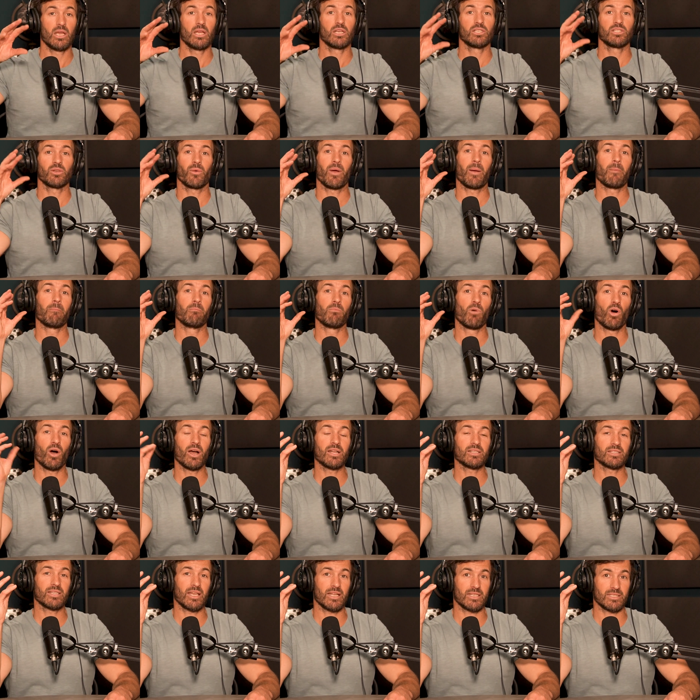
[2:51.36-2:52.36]
So our
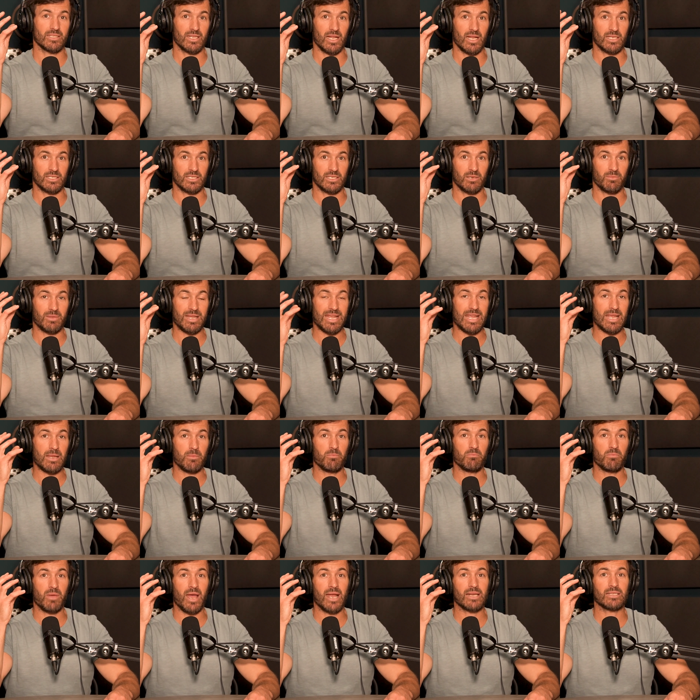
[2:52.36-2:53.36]
mindset starts to be
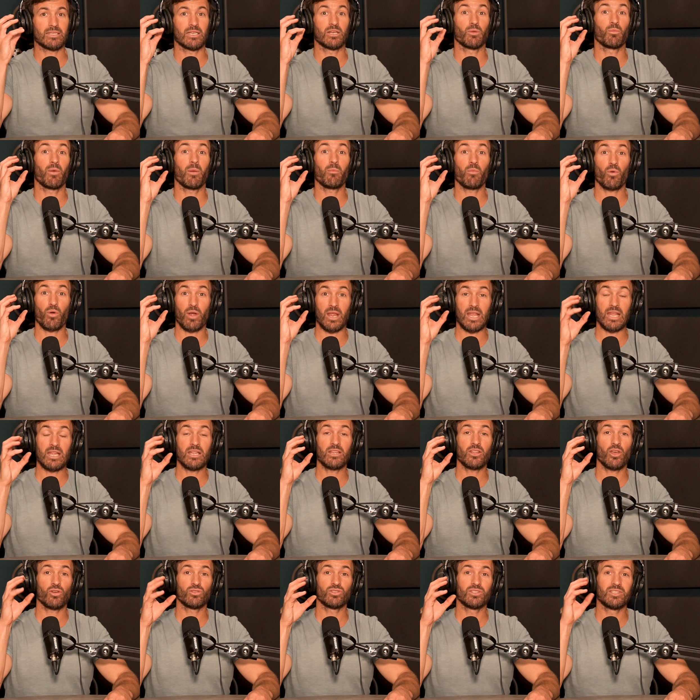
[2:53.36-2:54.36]
impacted. And when we're
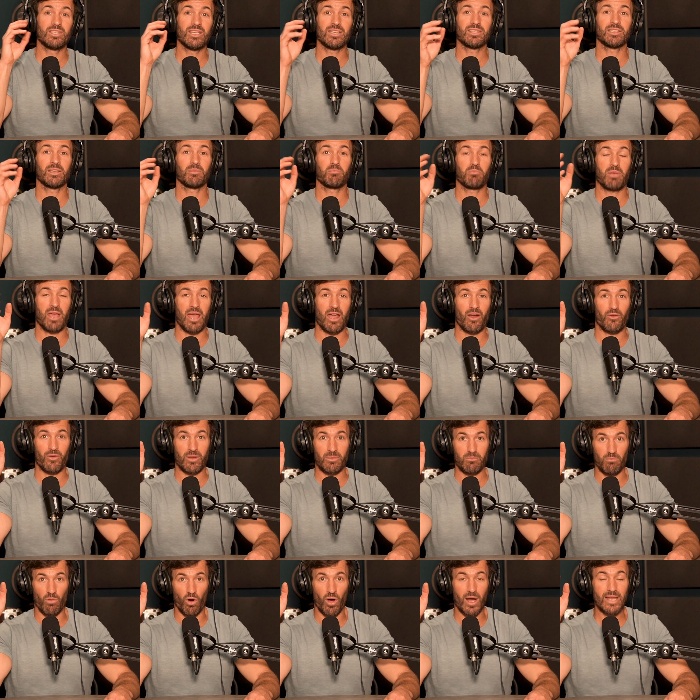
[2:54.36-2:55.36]
in those
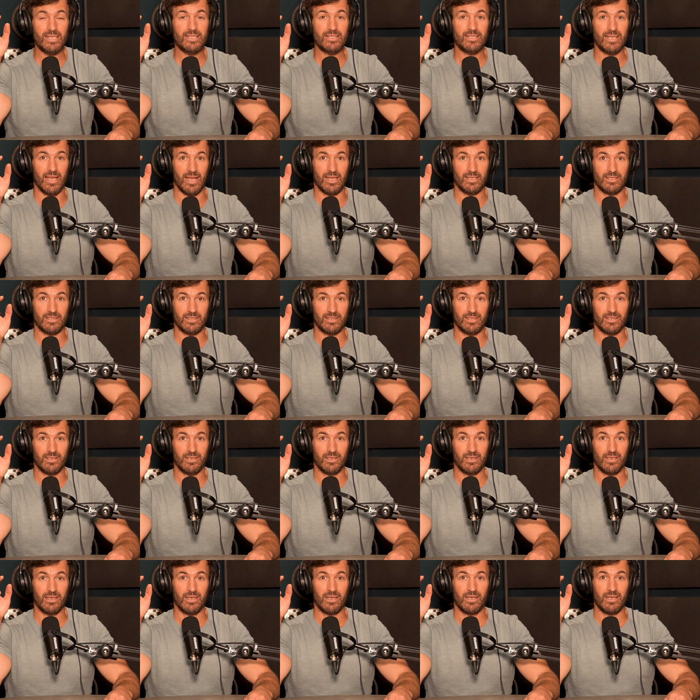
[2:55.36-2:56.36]
disempowering mindsets,
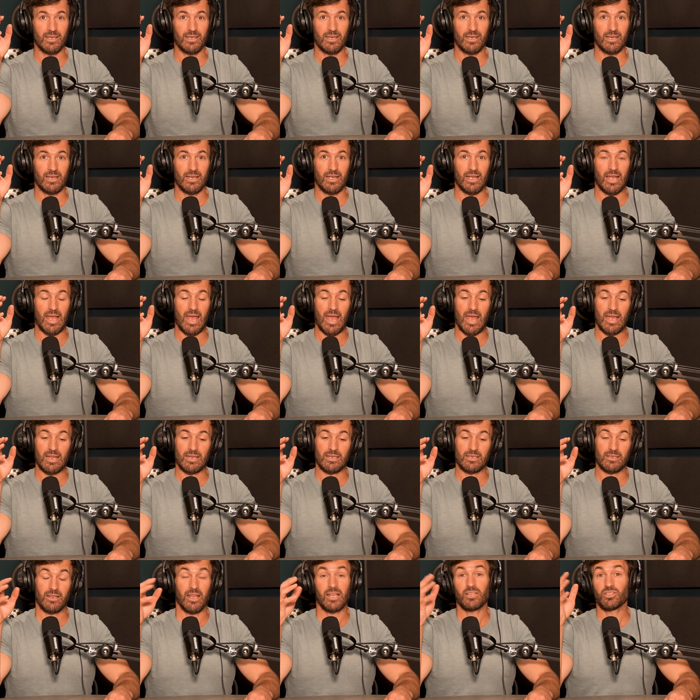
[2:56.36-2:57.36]

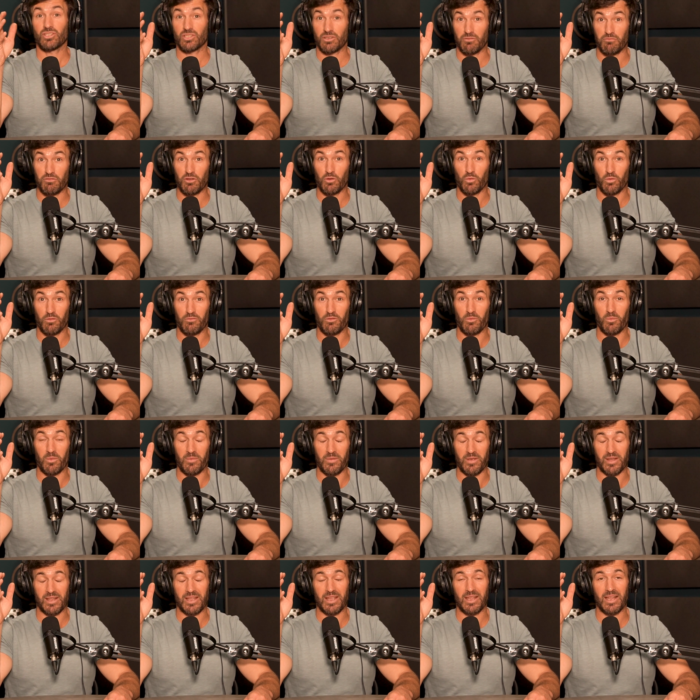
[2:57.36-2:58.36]
and they're just a few of them
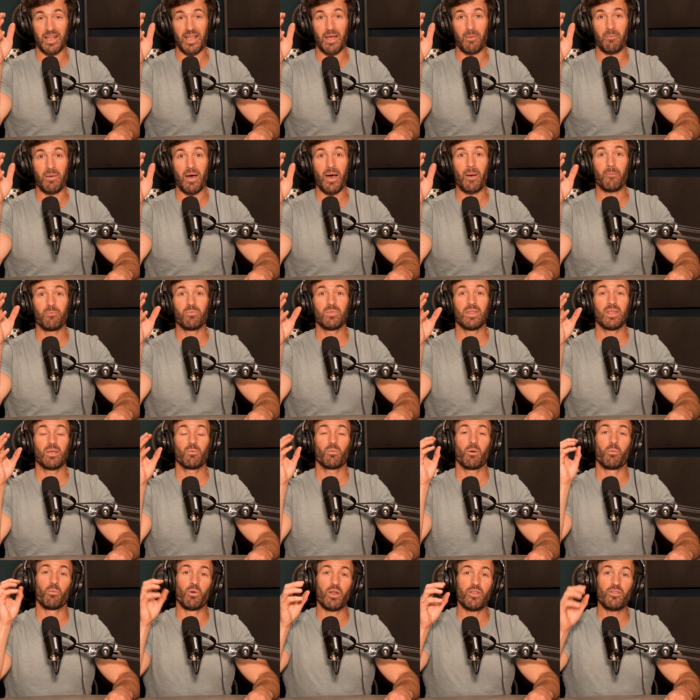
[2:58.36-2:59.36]
that can come up,
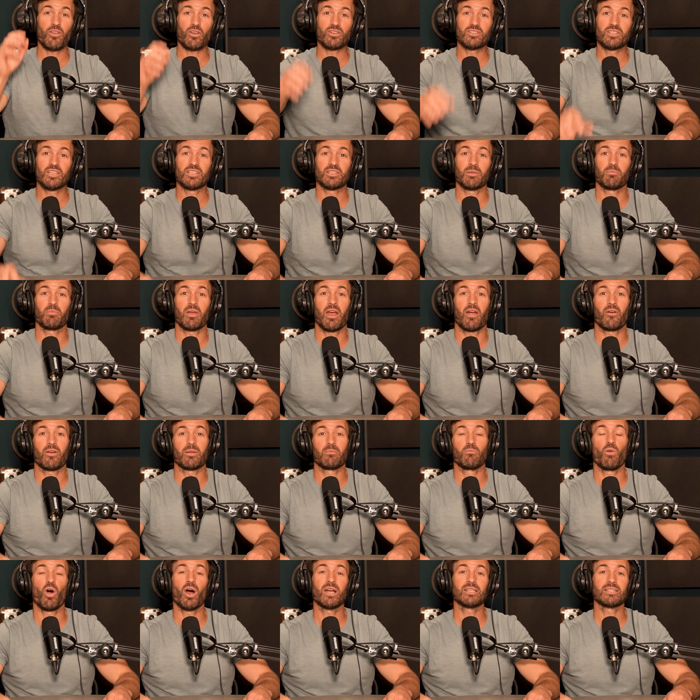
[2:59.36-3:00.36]
when we're in those
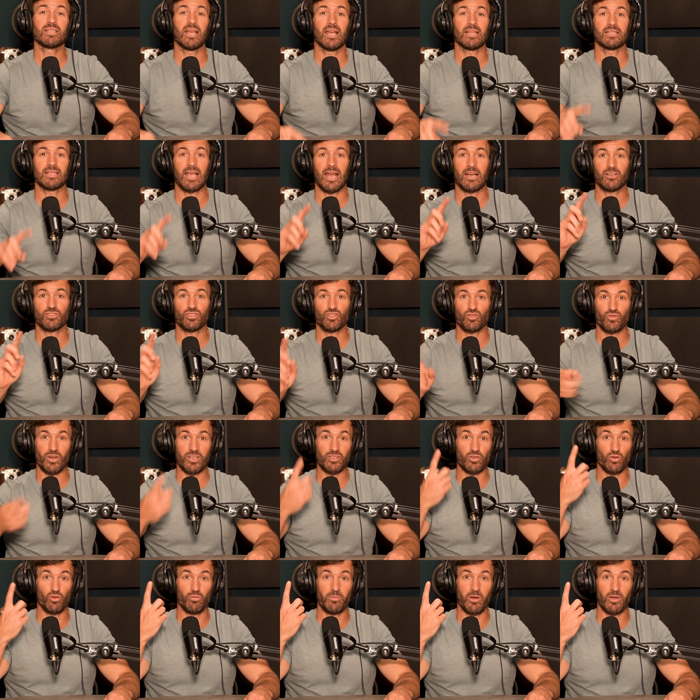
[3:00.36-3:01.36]
disempowering mindsets, our
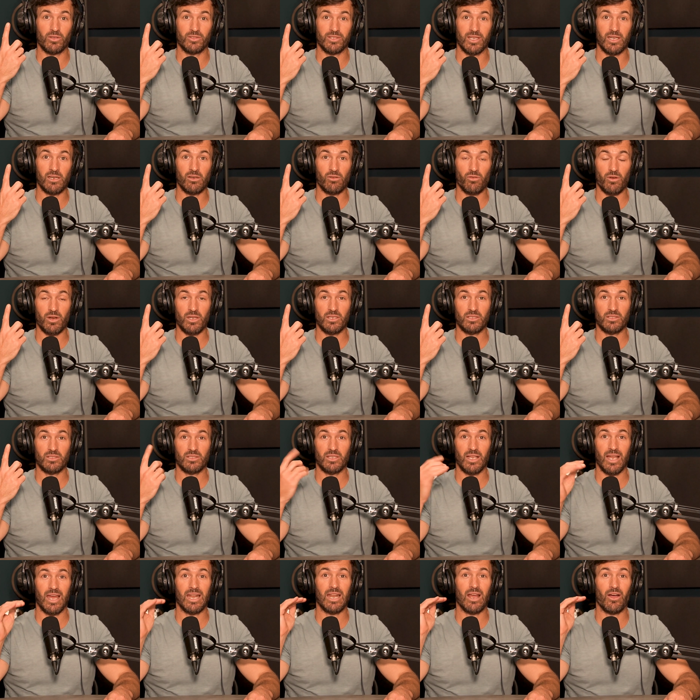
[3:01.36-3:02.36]
stress hormones
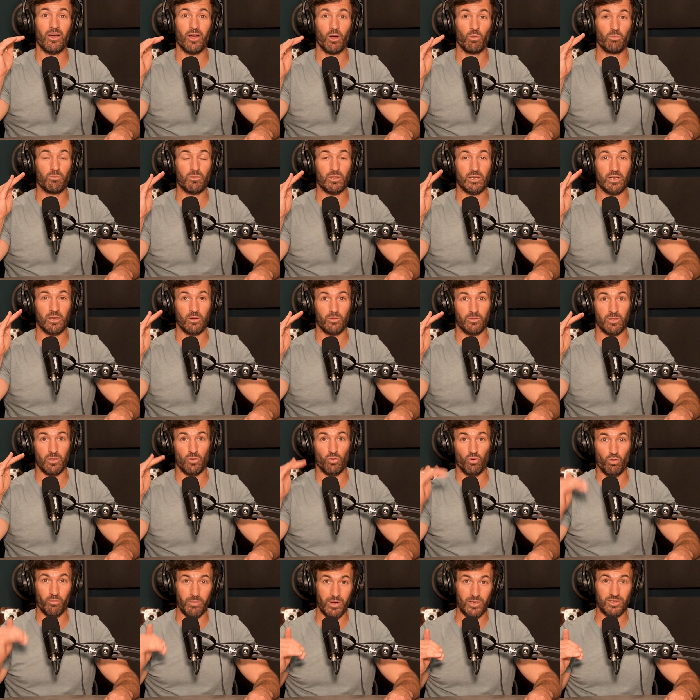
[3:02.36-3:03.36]
increase and our helpful and healthy
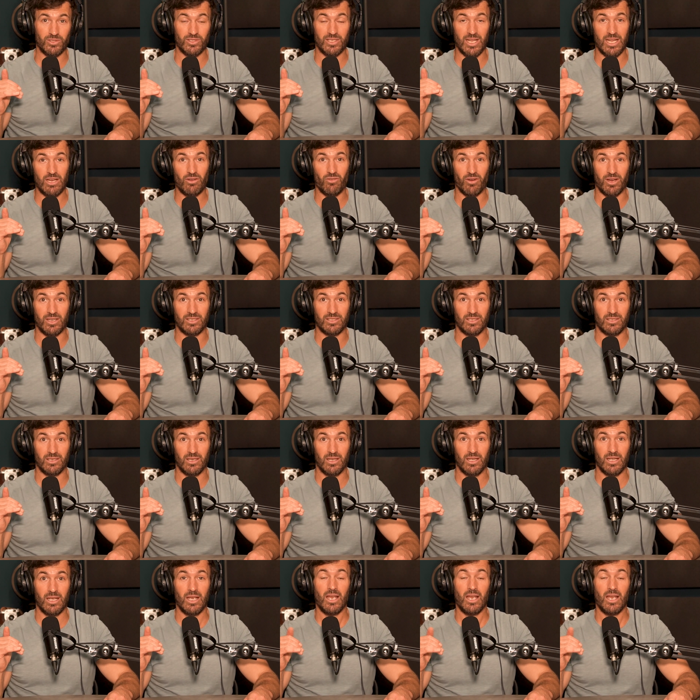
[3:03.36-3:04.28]
hormones decrease.